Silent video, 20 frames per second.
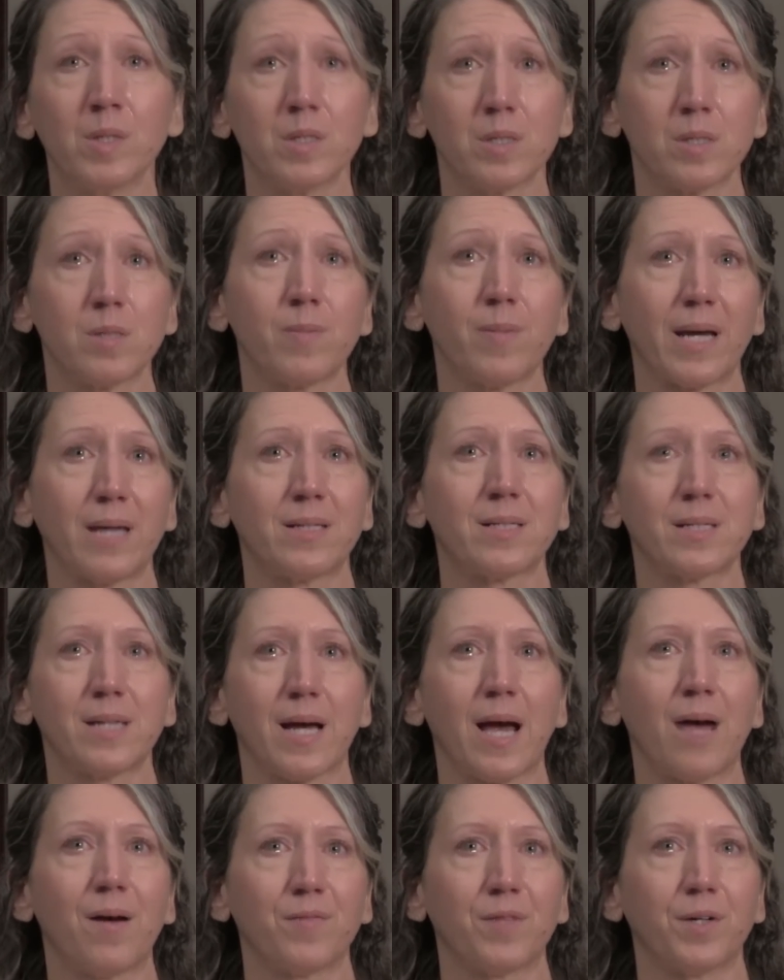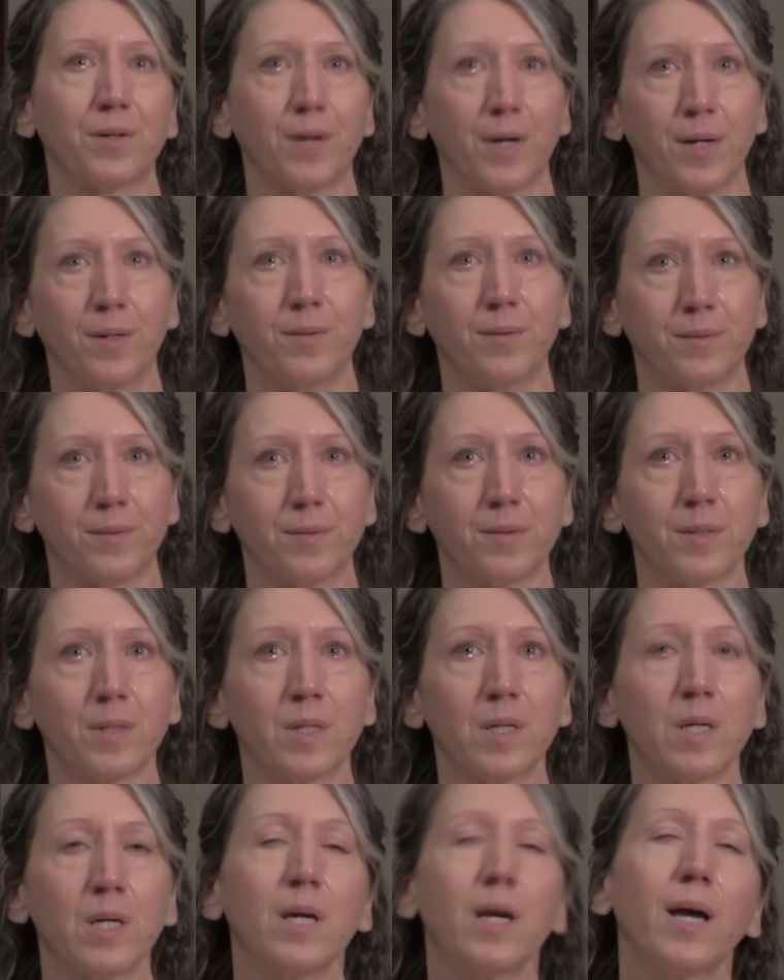space, to have their own.
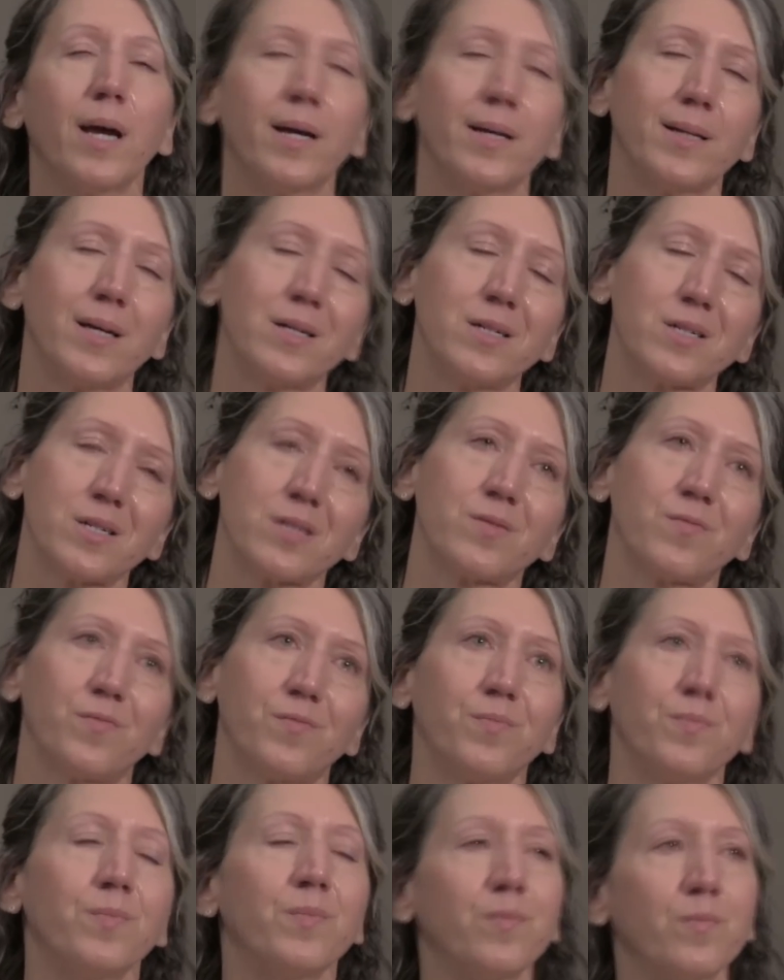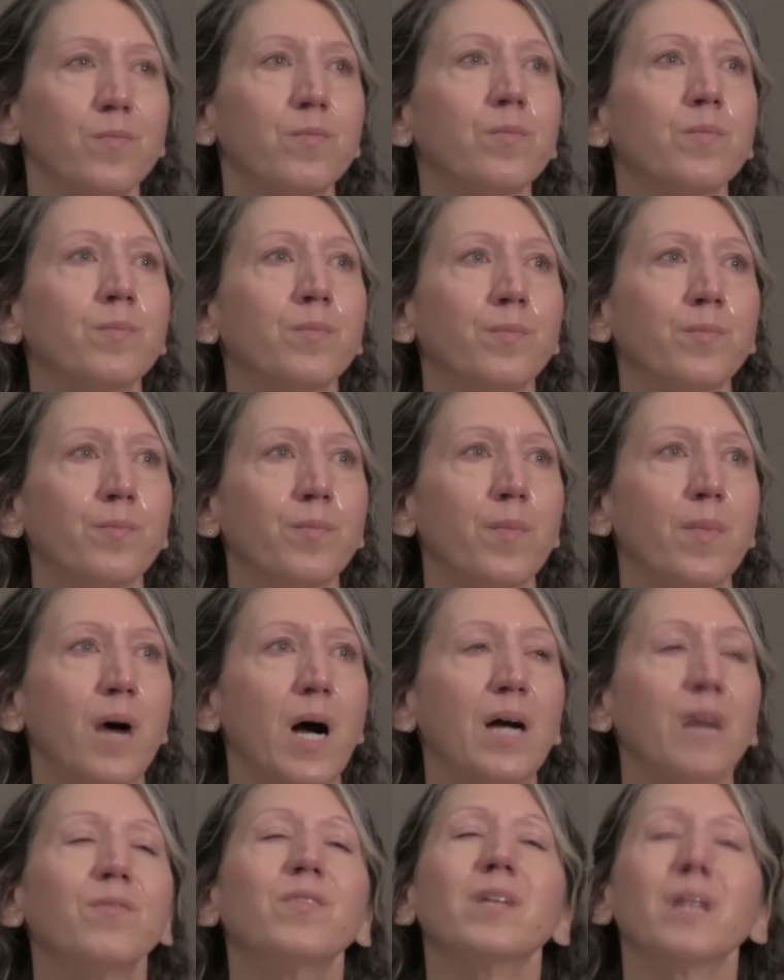And I
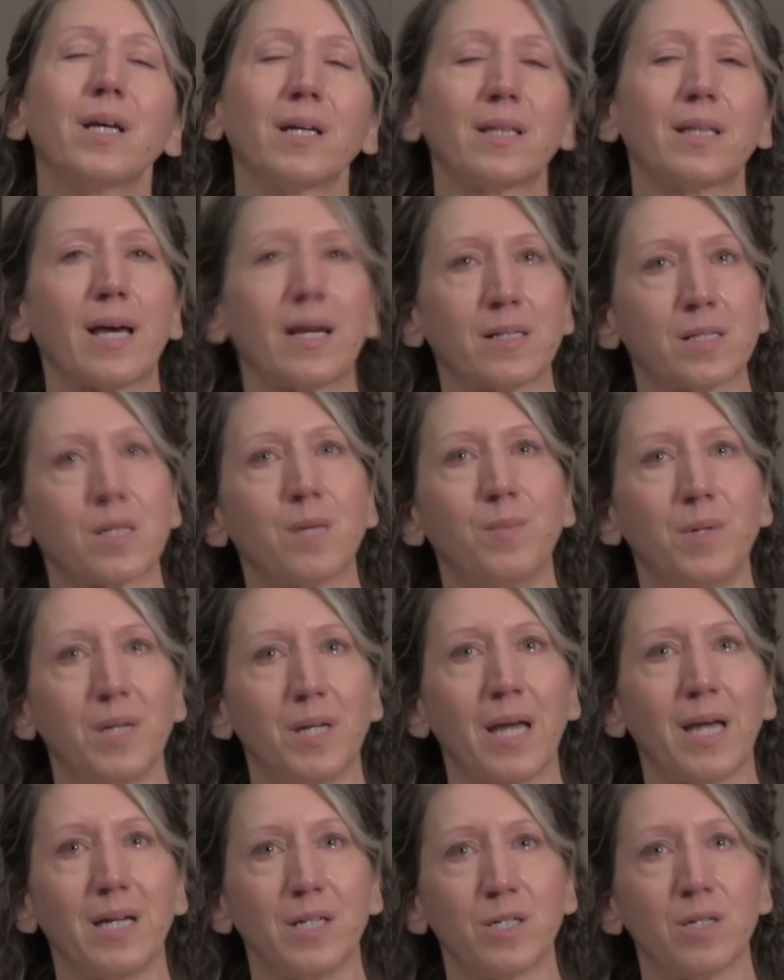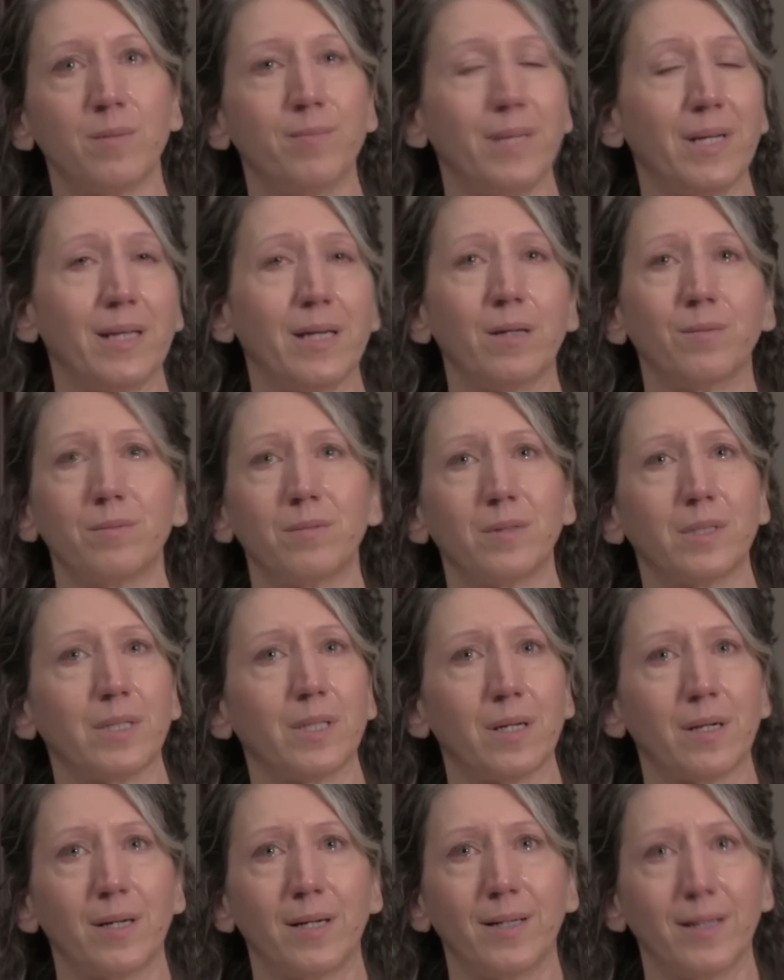feel like the excommunication made that
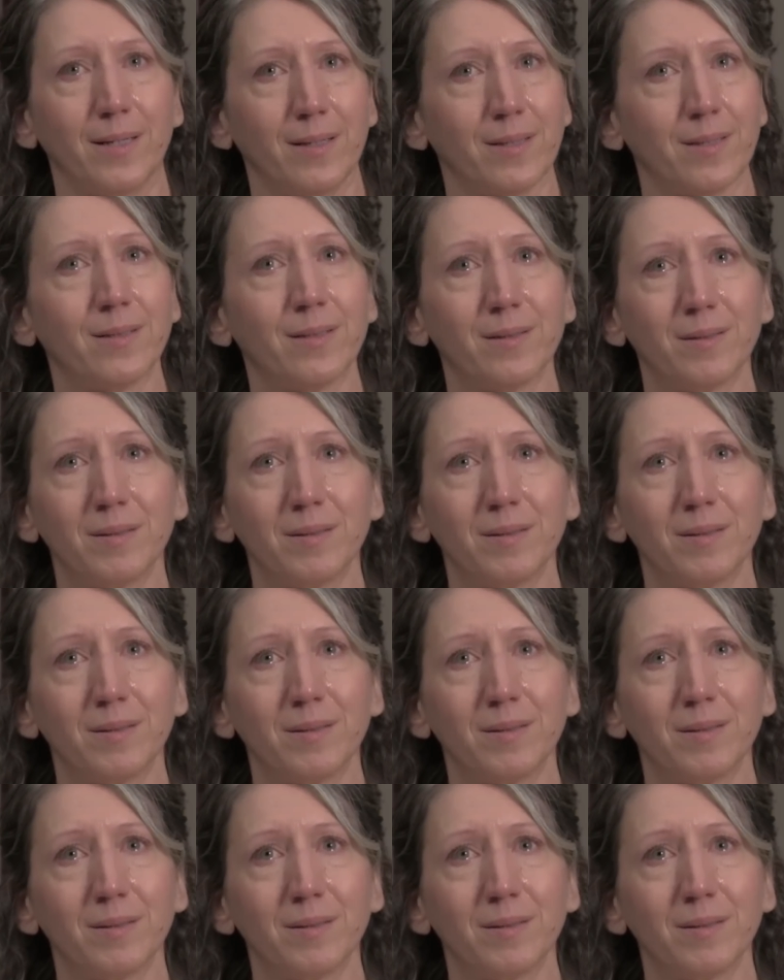really hard.